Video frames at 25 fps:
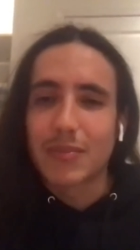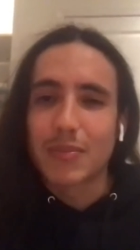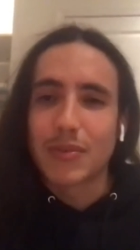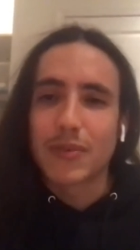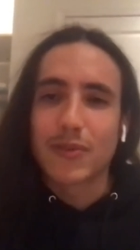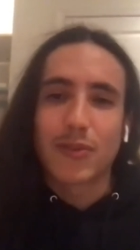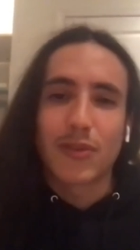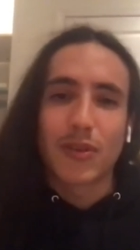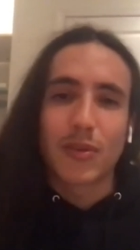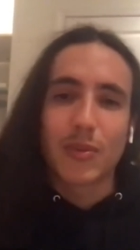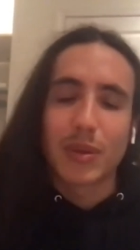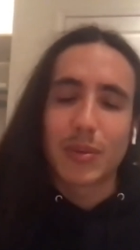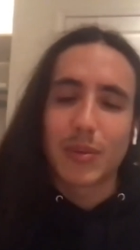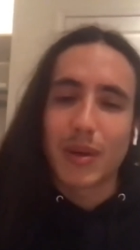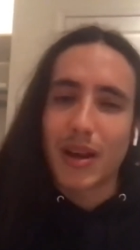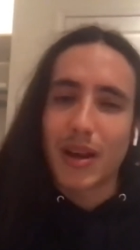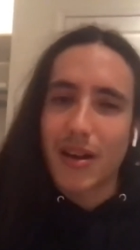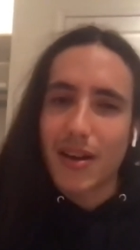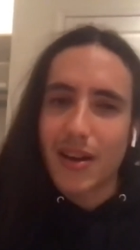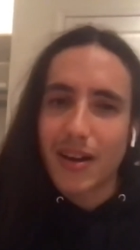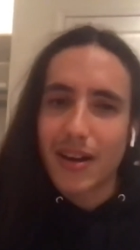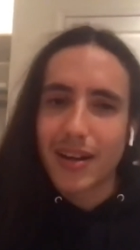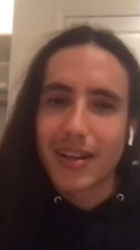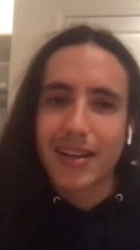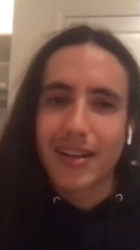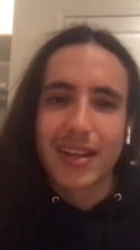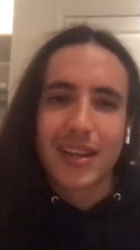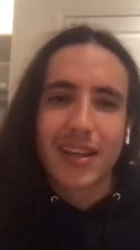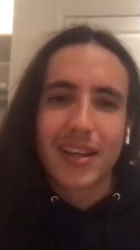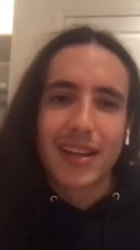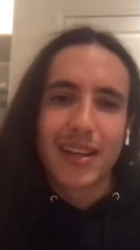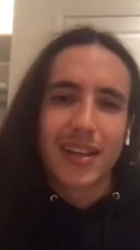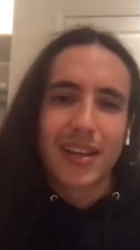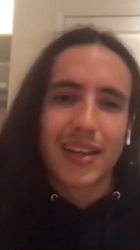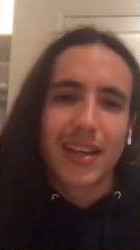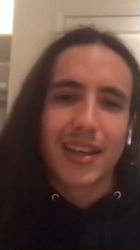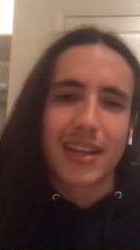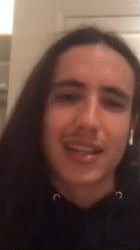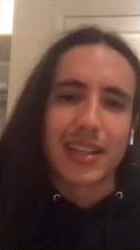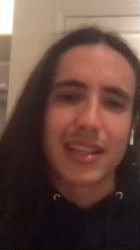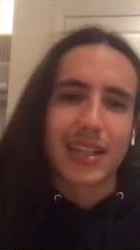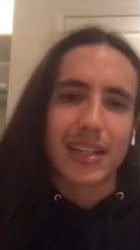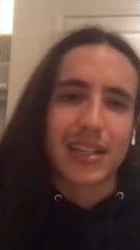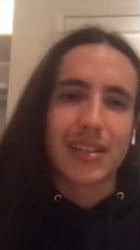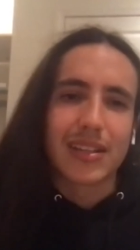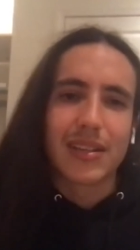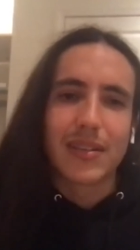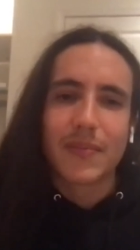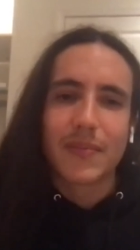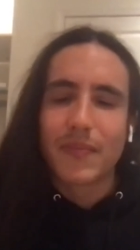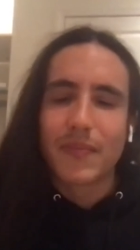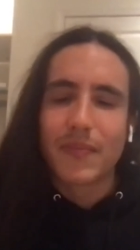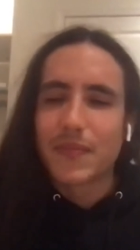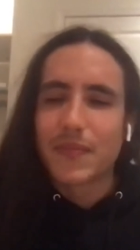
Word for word: and performing my art. And like